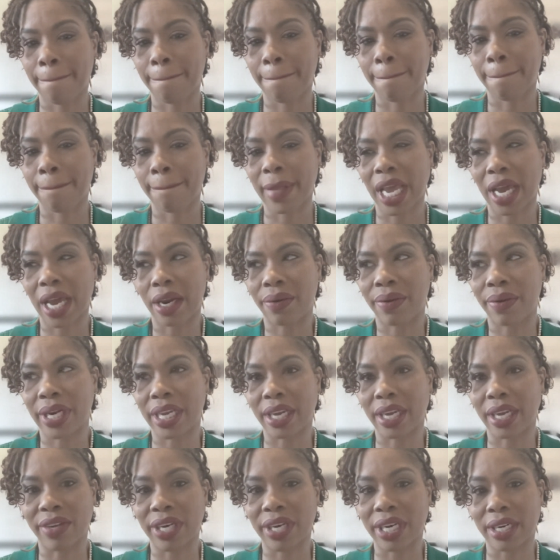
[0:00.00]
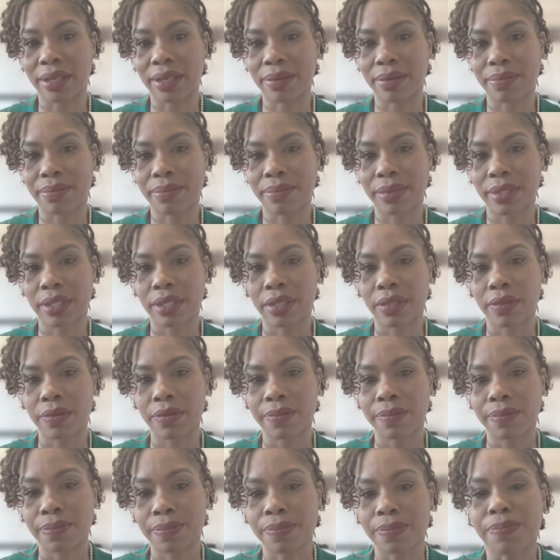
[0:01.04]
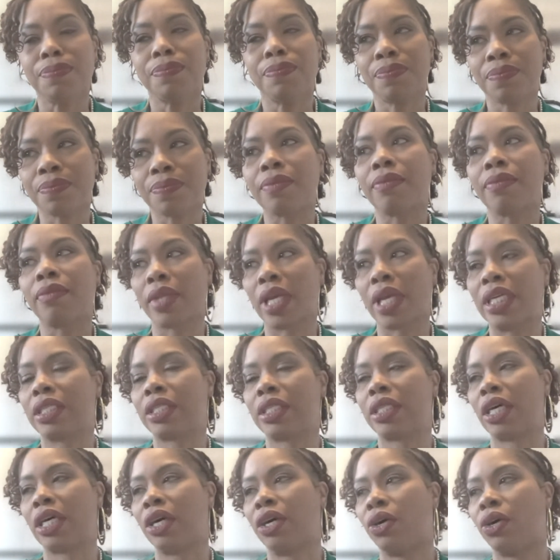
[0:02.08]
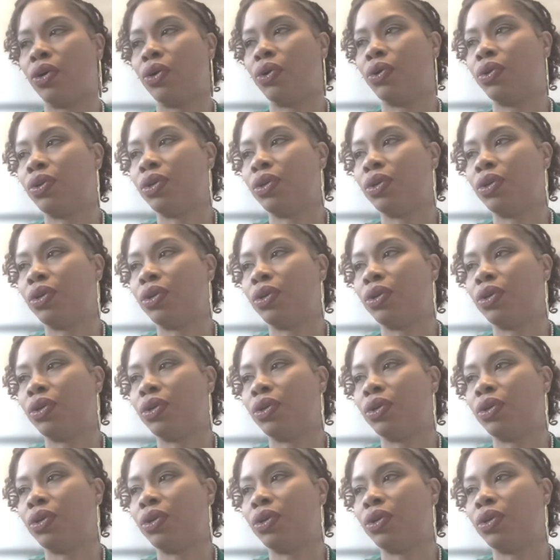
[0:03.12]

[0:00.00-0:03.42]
I'd already given up. And so